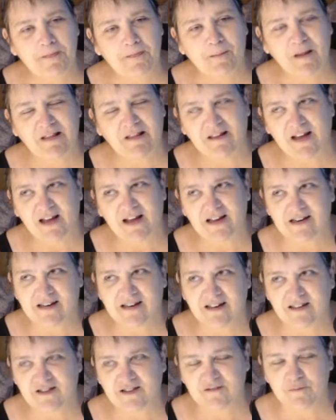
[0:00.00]
the
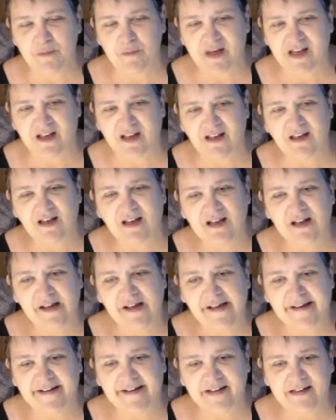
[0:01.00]
18th of May,
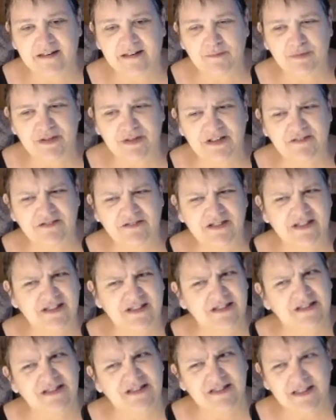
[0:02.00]
and I believe it's at
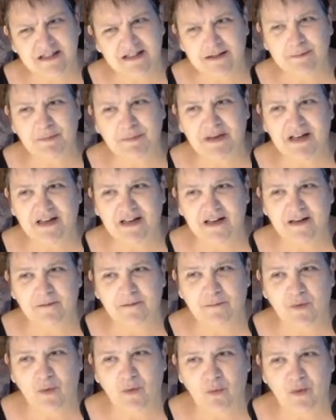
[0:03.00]
6
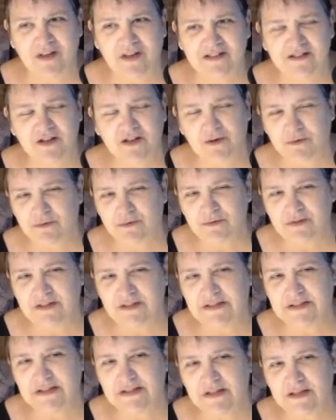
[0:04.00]
p.m. West
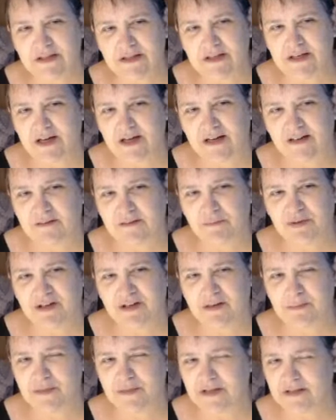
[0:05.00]
Coast, 9
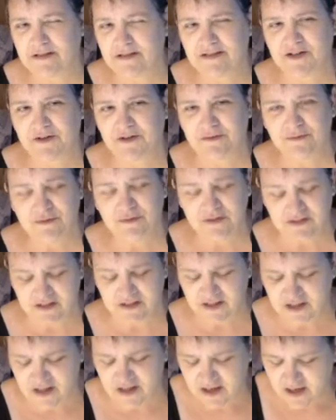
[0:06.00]
p.m. East Coast.
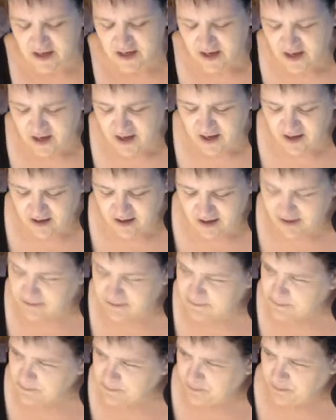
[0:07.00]

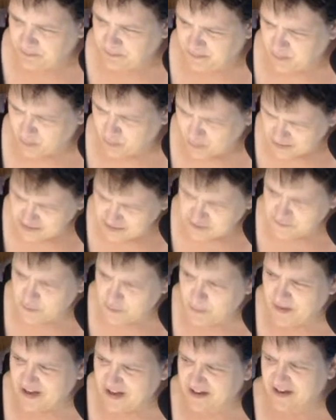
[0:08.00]
Runs for
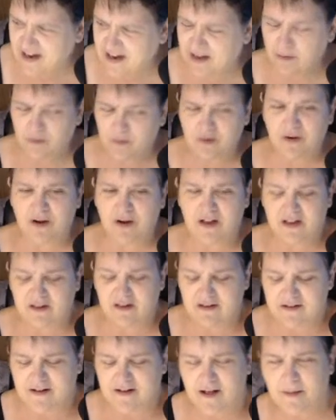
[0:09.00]
about an hour, and
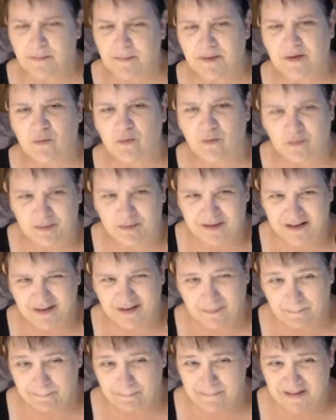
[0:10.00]
our topic will be
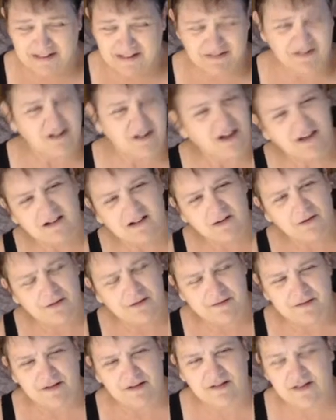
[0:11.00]
mental
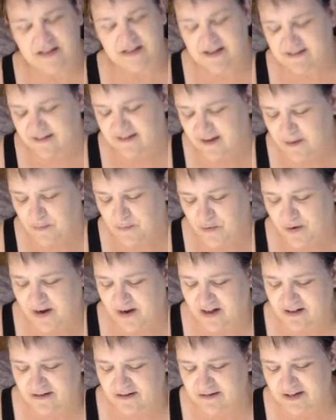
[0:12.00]
health this time
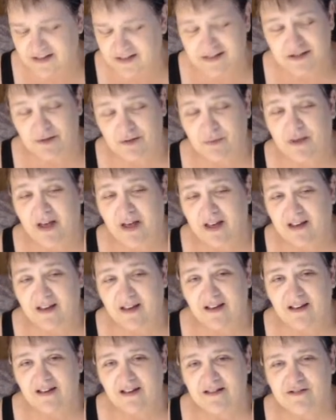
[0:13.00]
around. It's
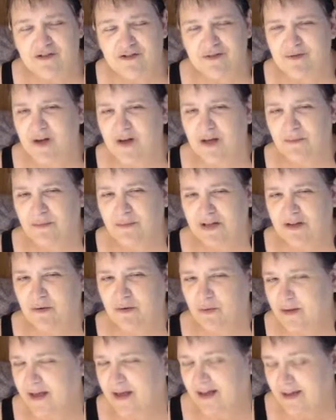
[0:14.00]
okay to not be
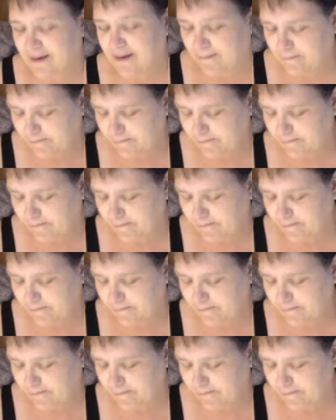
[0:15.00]
okay.